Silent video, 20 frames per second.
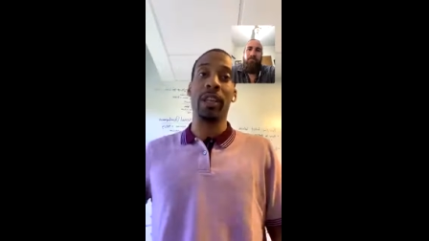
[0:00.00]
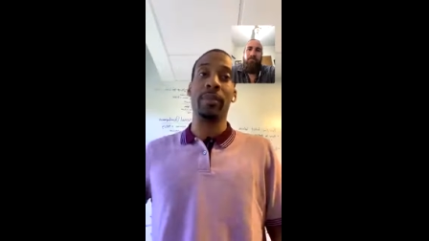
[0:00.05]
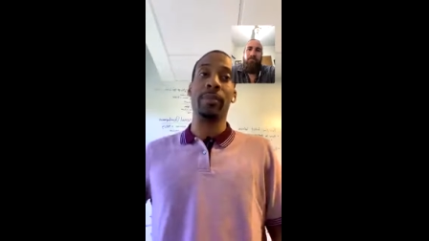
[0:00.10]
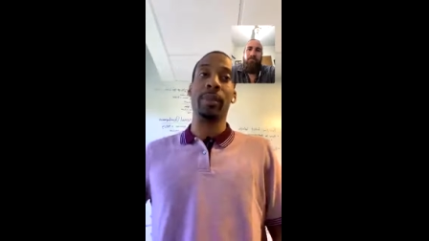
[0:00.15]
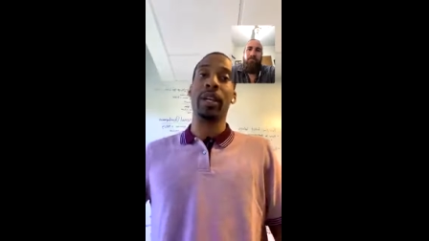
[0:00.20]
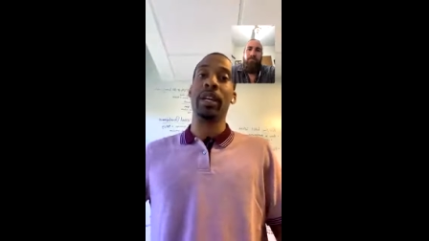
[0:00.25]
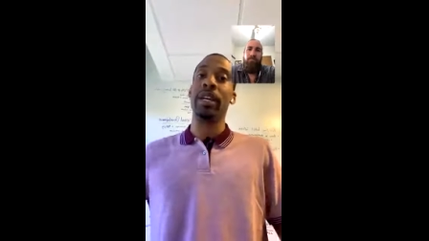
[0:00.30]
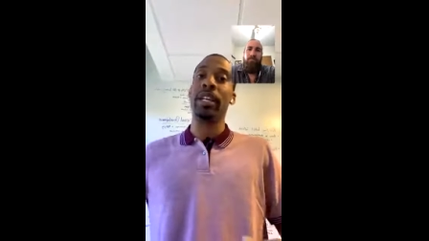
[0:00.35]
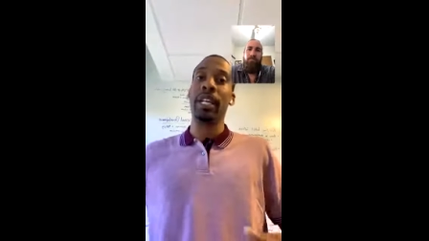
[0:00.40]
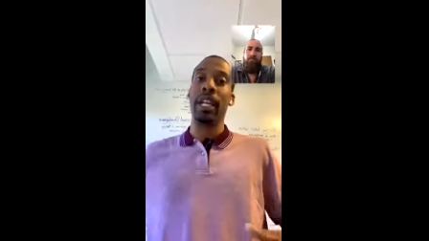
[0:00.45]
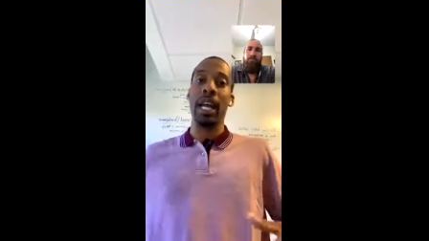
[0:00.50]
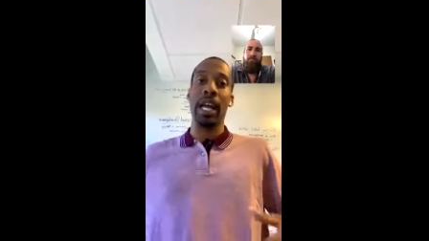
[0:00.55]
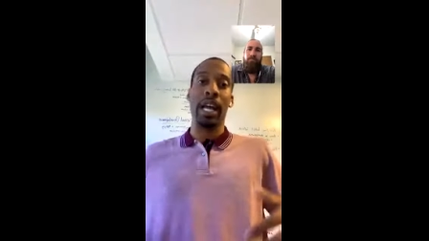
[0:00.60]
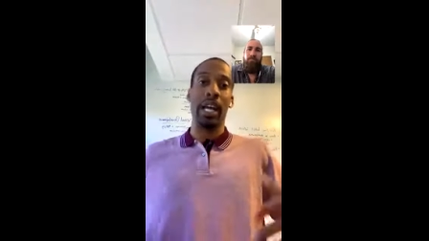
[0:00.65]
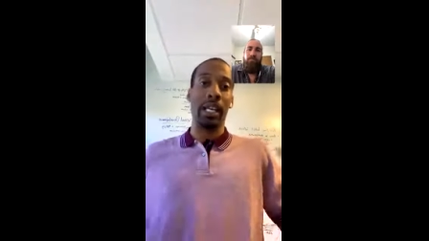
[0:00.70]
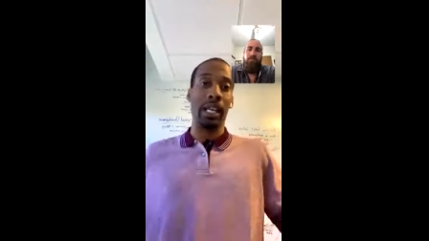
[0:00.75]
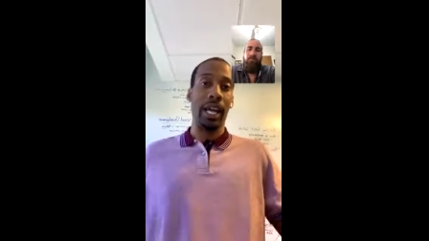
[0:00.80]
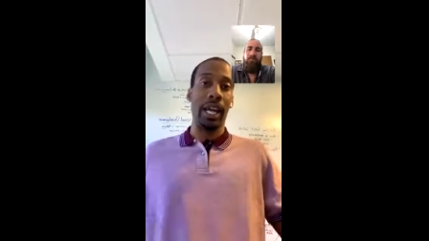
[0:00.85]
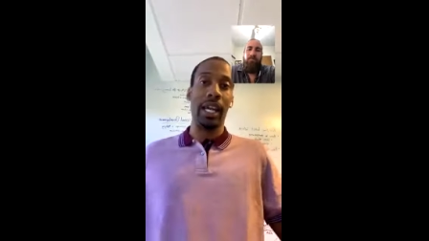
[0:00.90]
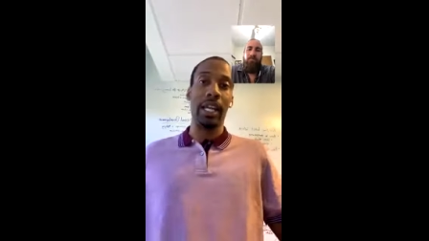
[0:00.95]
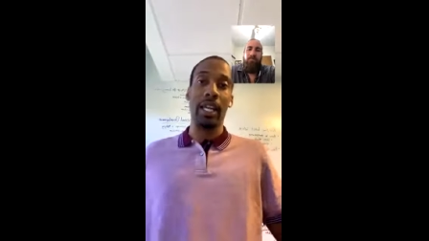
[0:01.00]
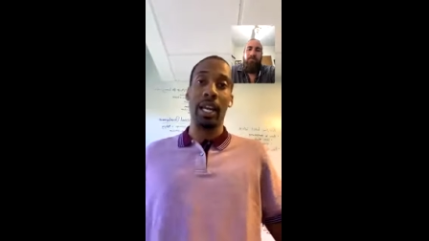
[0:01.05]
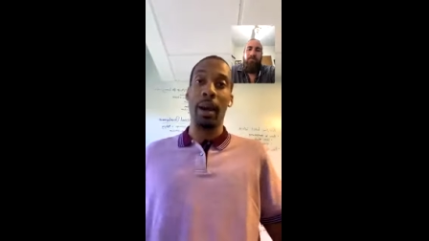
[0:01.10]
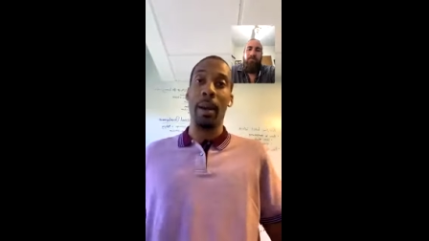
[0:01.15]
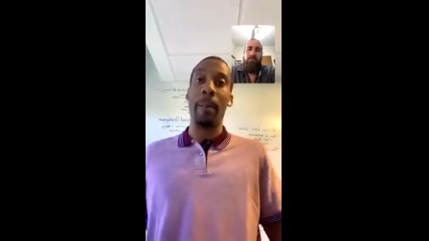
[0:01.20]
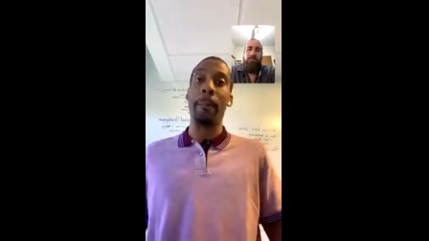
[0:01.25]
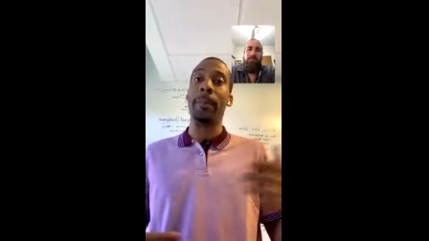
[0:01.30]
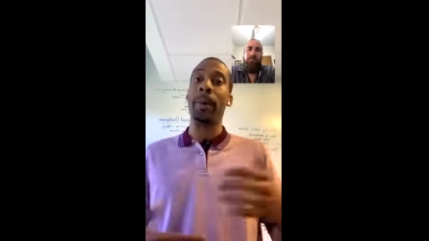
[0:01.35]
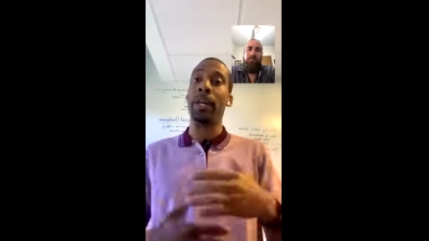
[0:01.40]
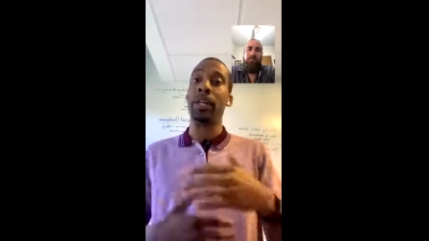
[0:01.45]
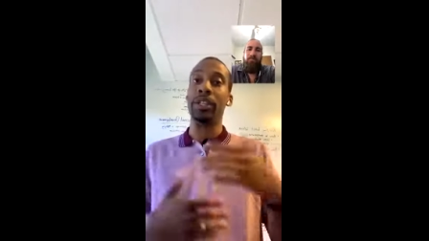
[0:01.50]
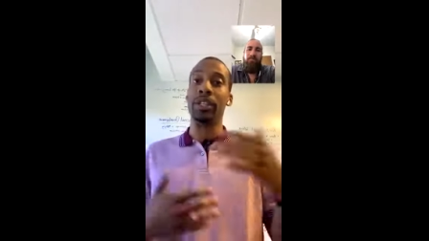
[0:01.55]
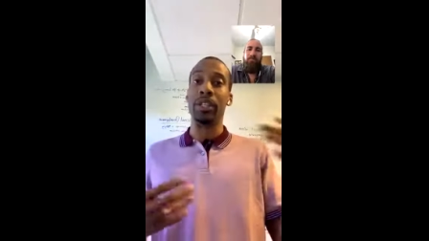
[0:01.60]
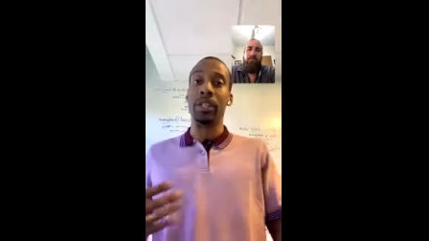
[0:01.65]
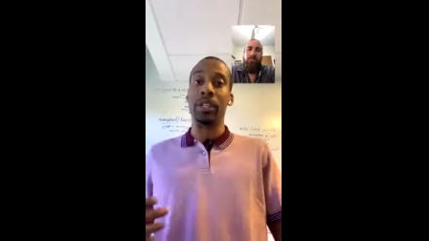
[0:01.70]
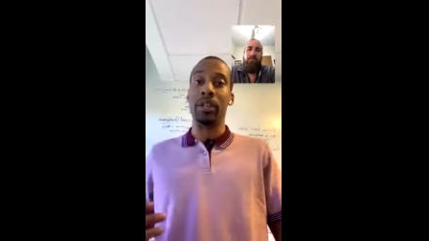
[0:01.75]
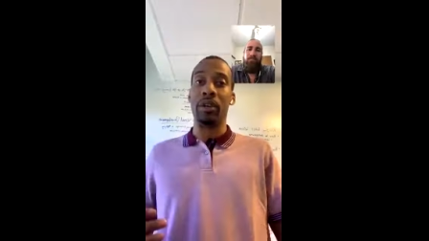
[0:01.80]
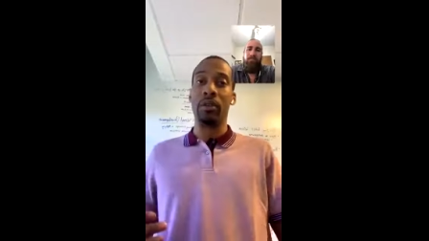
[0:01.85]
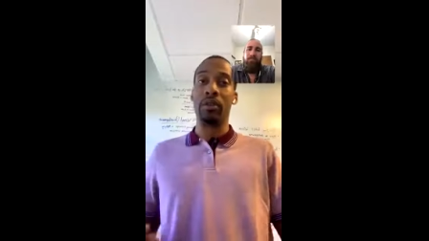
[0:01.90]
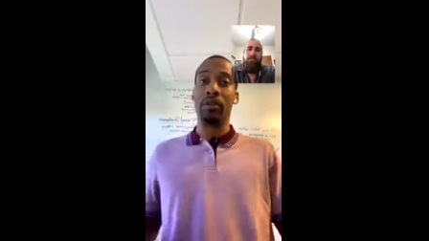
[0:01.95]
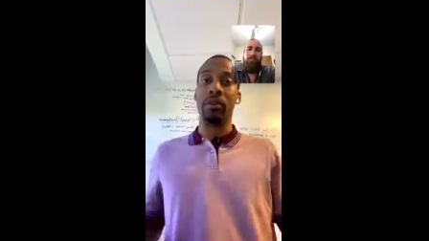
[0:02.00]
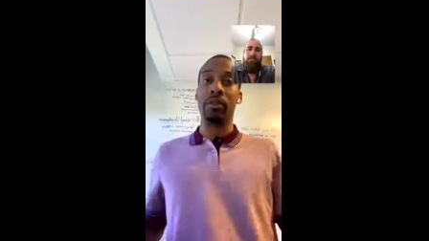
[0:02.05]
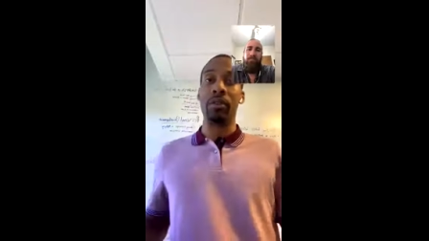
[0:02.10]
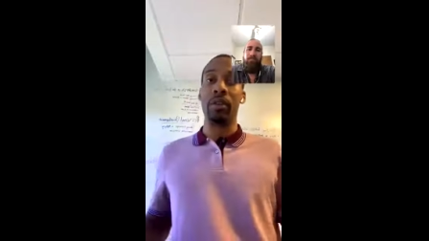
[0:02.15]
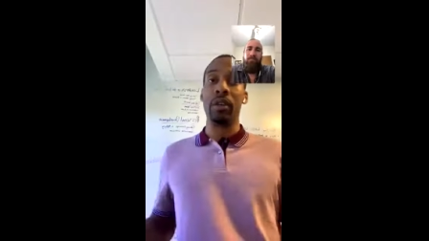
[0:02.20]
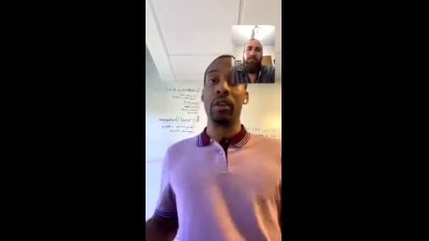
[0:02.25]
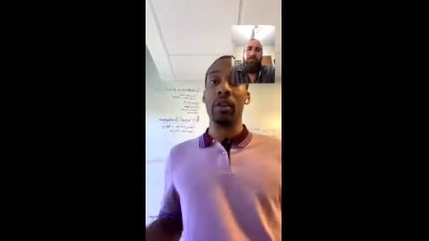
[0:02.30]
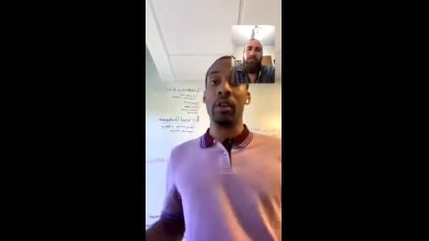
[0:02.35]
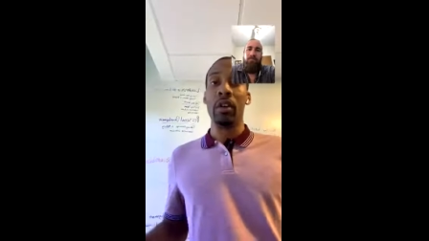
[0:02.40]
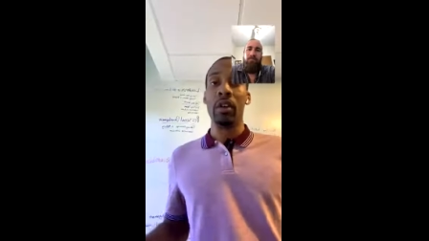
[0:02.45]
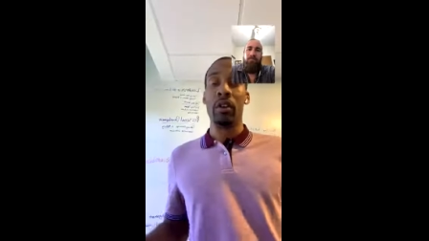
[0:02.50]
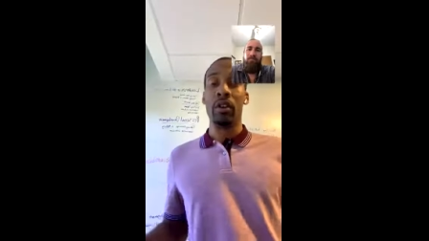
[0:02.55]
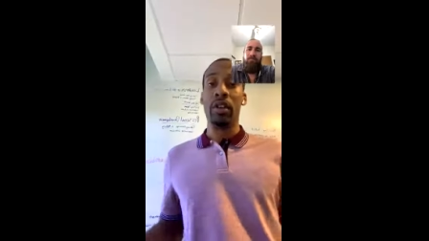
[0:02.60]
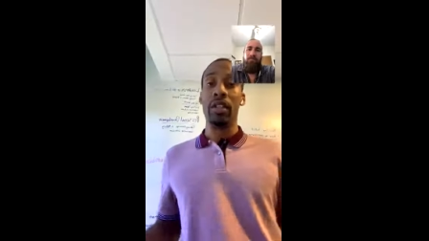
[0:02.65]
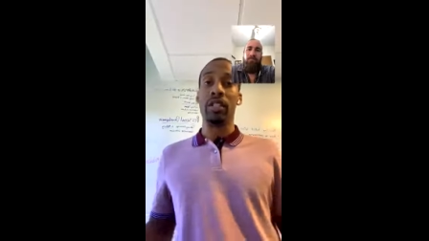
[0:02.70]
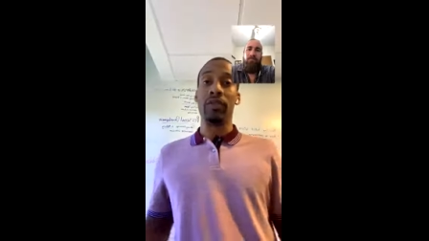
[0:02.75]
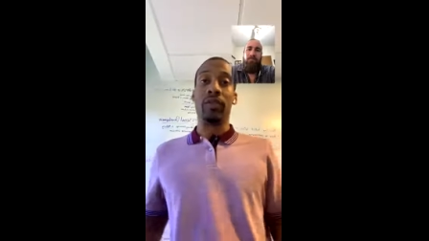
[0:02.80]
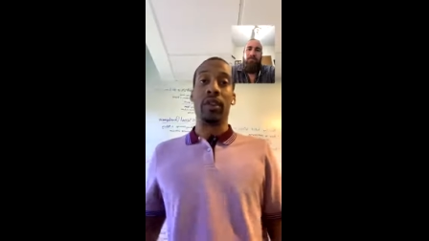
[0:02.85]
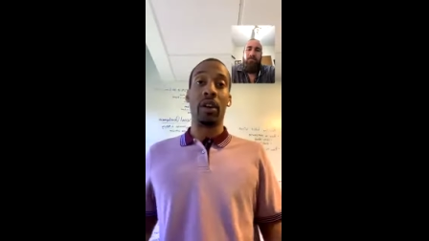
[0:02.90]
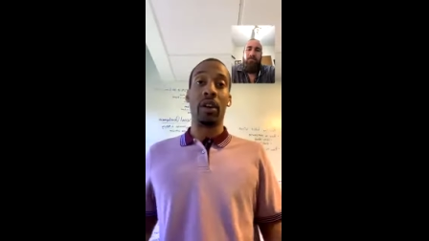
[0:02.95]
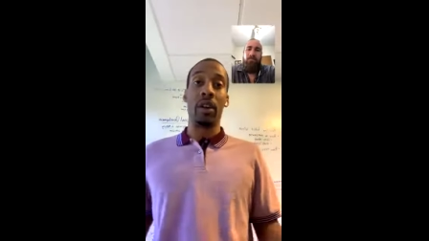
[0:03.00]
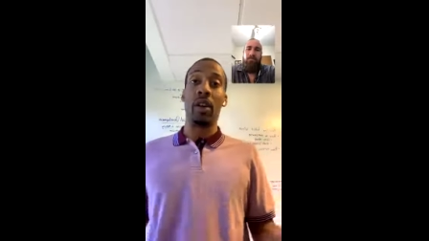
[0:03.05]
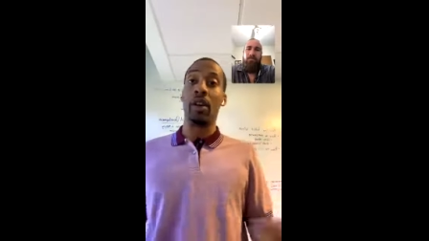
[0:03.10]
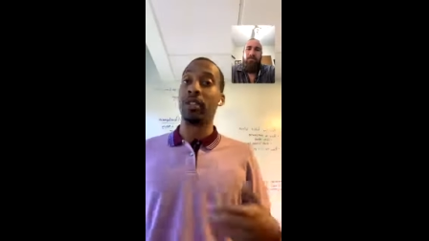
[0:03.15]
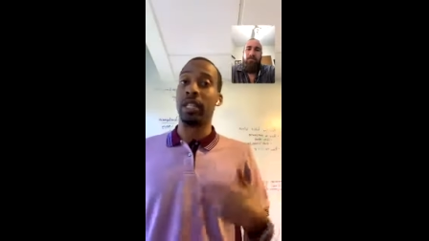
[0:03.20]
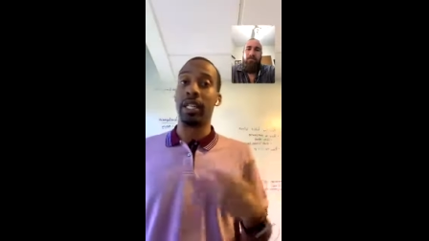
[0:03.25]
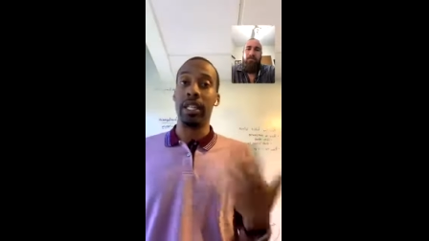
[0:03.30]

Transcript: but yeah, like a bunch of notes on each of our calls.